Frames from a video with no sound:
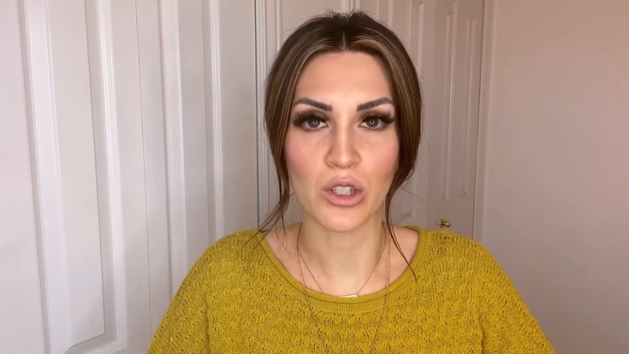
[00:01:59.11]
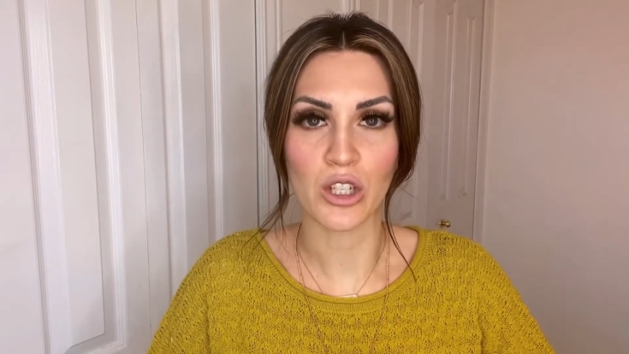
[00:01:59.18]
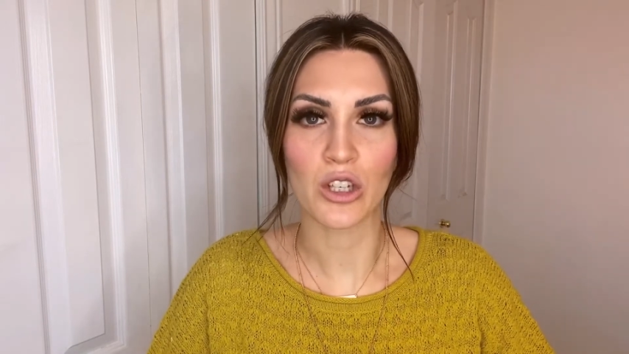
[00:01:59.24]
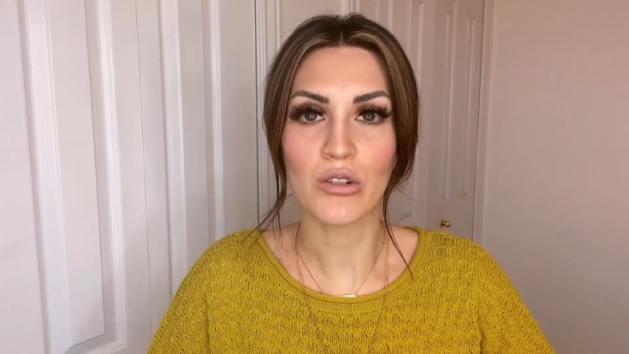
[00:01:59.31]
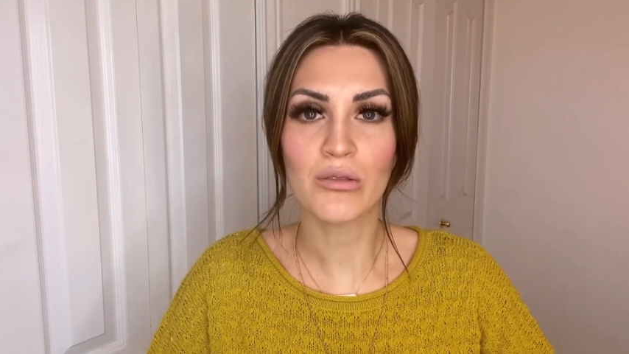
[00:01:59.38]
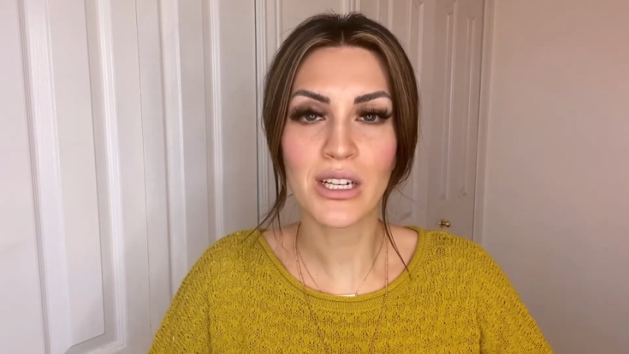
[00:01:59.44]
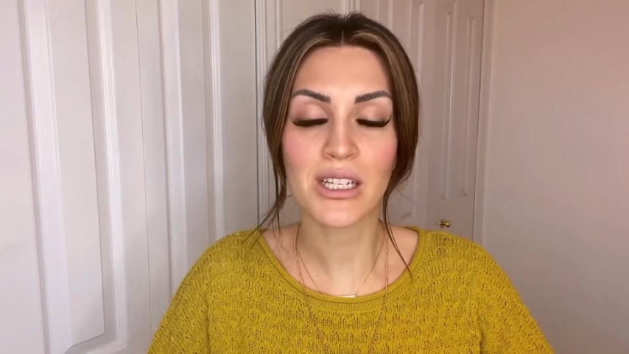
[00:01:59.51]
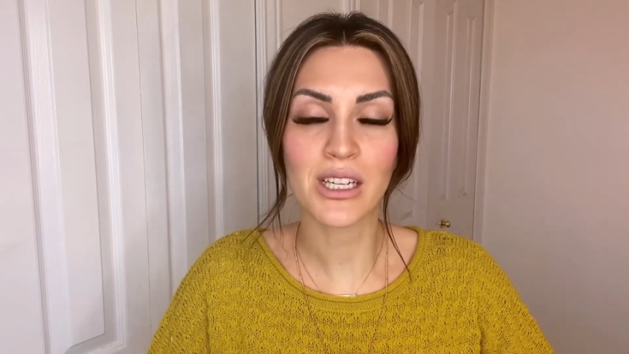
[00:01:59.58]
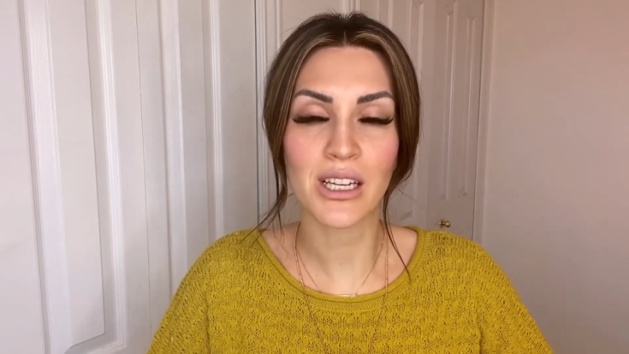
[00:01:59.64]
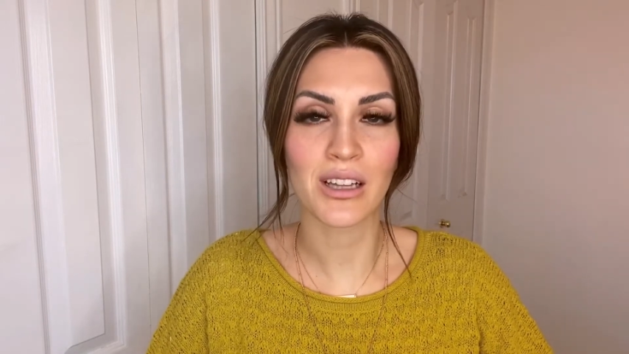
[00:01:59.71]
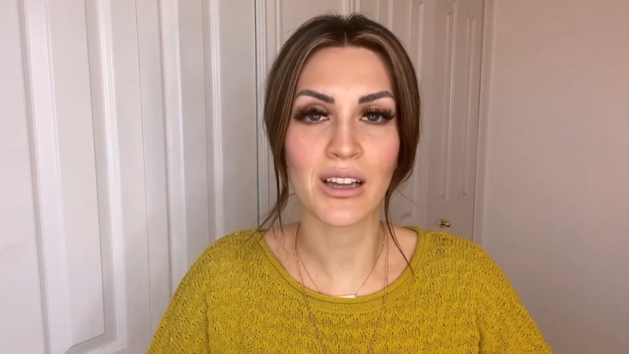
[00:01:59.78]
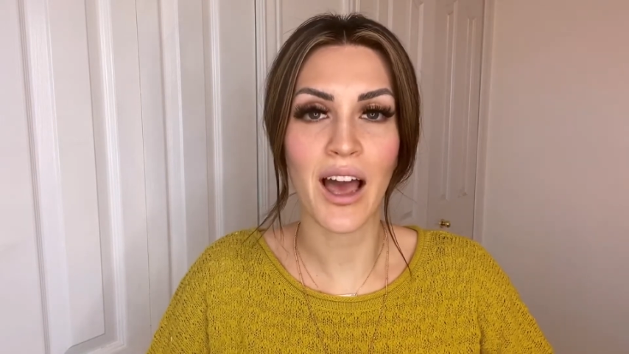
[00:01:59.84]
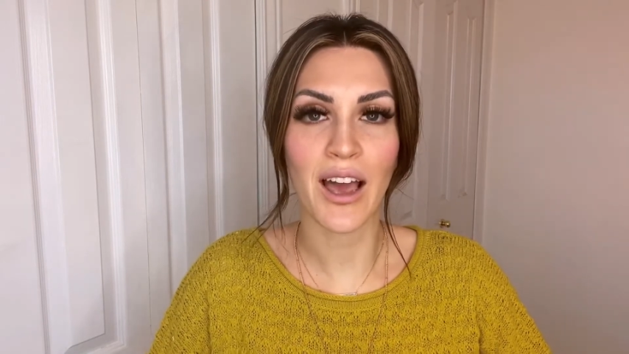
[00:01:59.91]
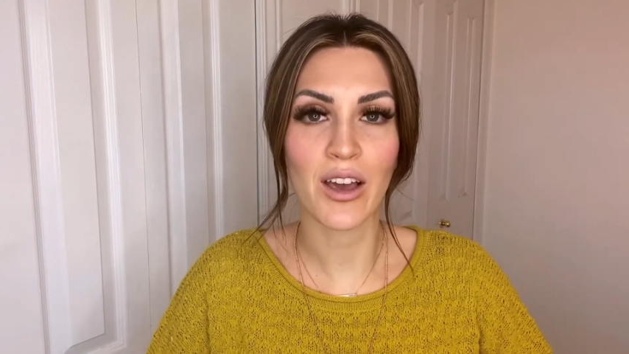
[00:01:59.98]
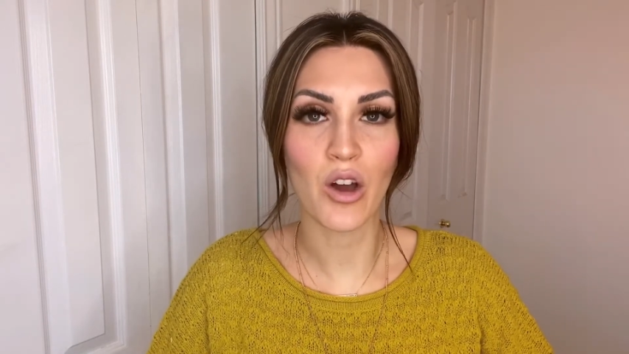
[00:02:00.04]
So you need to
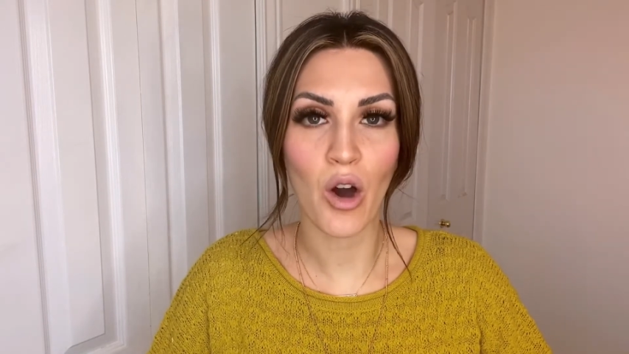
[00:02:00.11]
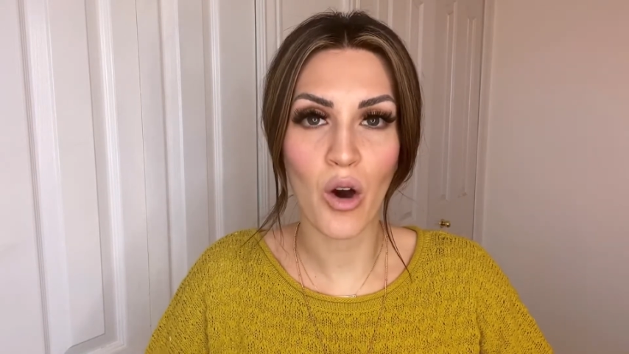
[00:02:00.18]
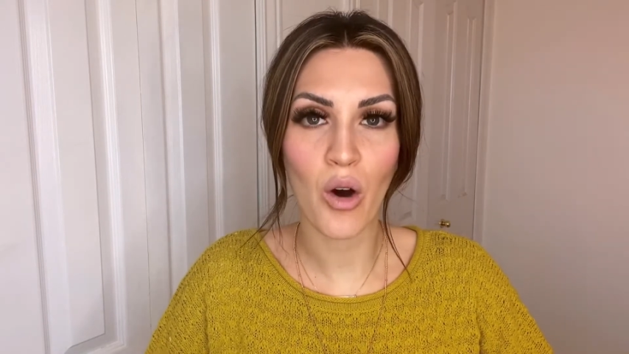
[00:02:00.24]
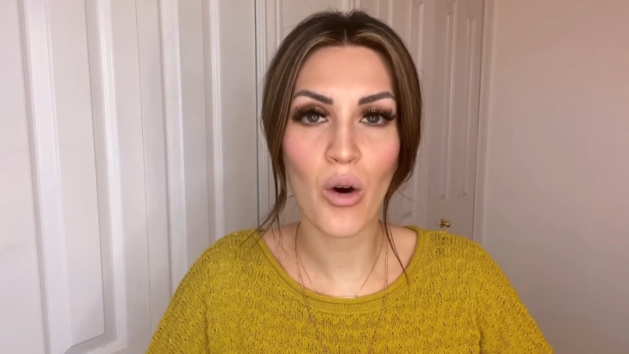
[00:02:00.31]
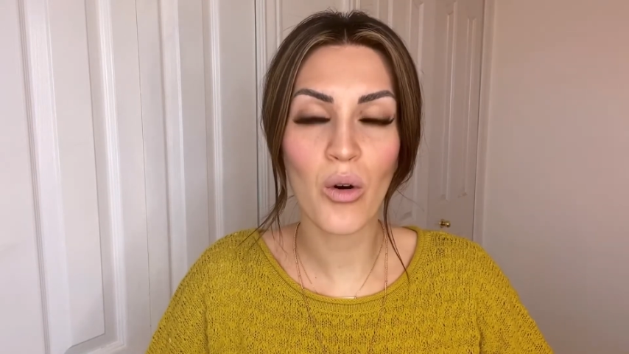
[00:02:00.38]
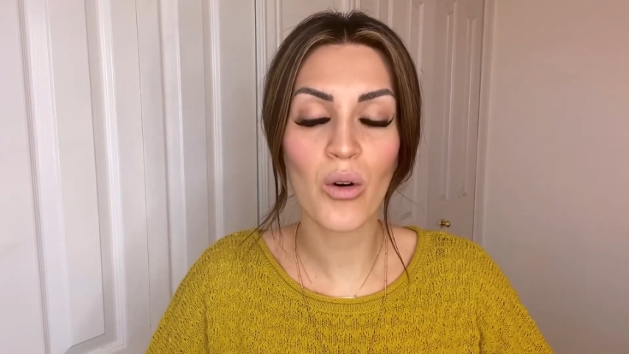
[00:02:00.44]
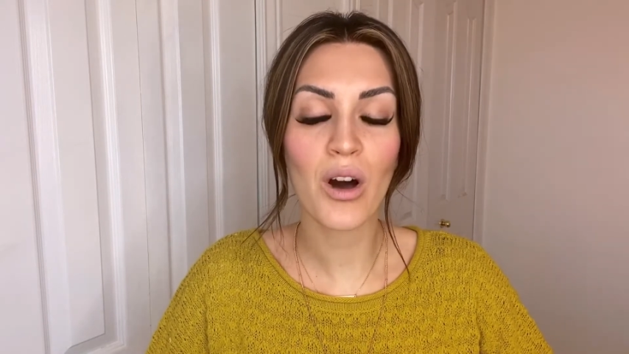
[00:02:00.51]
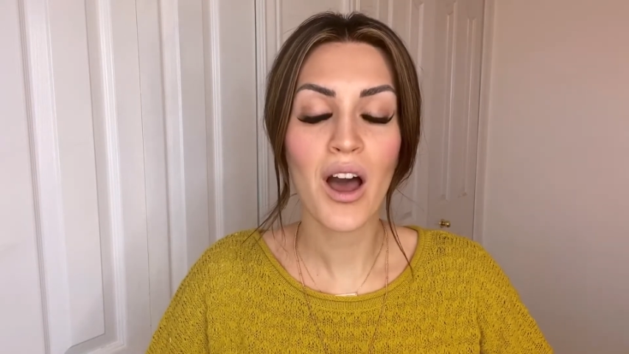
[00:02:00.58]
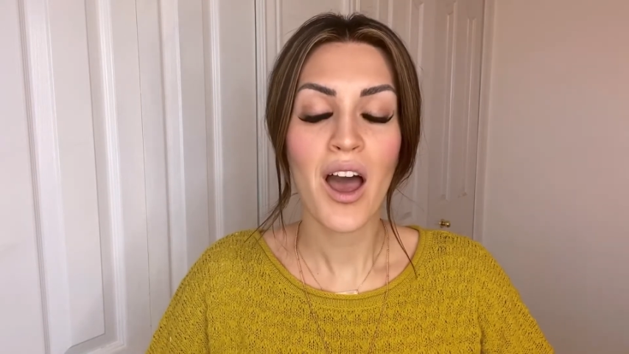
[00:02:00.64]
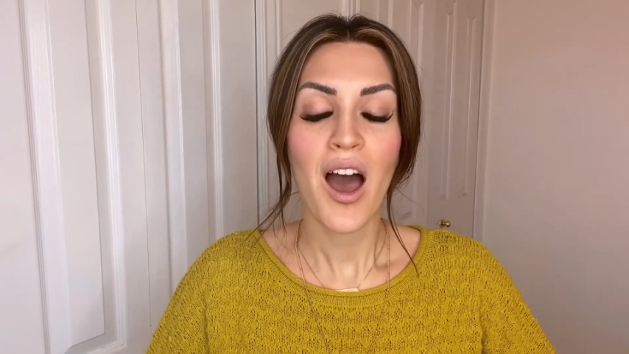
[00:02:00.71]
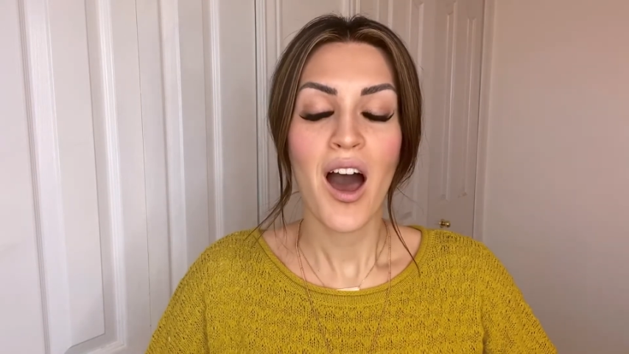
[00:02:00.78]
let go